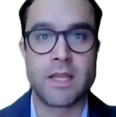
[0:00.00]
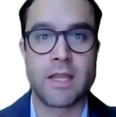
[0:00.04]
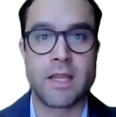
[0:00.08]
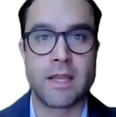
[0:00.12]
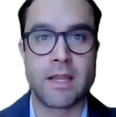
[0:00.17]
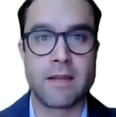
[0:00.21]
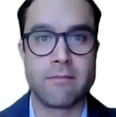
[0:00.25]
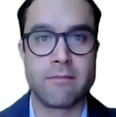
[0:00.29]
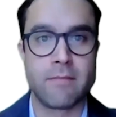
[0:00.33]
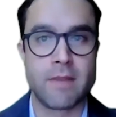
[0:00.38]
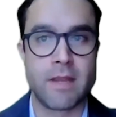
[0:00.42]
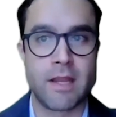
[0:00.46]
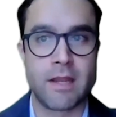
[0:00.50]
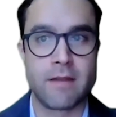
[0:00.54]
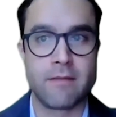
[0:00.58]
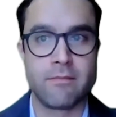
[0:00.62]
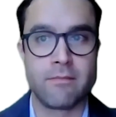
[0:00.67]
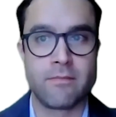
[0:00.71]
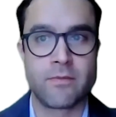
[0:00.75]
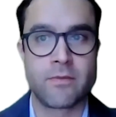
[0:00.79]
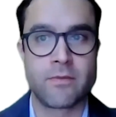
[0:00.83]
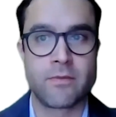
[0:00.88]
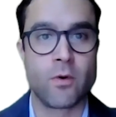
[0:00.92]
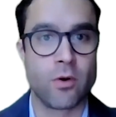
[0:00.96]

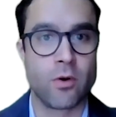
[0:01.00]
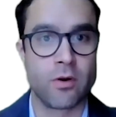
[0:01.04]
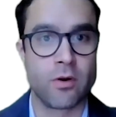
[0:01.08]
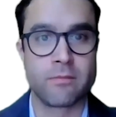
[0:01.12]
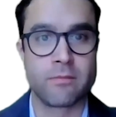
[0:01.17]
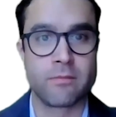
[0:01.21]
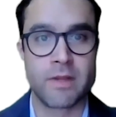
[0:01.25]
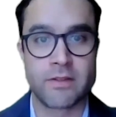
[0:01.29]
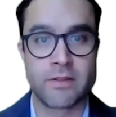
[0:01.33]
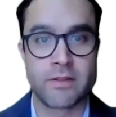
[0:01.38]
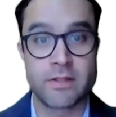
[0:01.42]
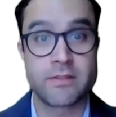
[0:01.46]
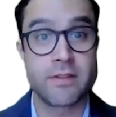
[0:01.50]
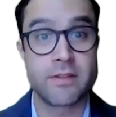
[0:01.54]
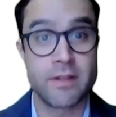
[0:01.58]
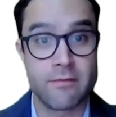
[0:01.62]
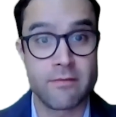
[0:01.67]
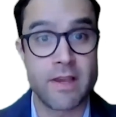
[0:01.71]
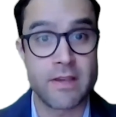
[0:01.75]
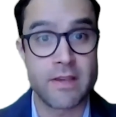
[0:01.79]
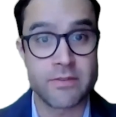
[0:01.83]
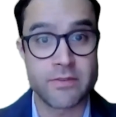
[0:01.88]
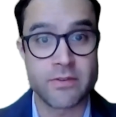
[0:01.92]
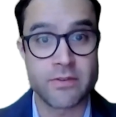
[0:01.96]
and for existing
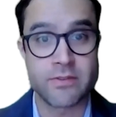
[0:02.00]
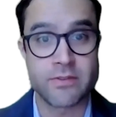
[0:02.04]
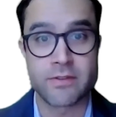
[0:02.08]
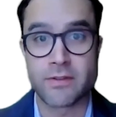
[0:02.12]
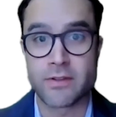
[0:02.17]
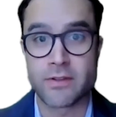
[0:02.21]
investors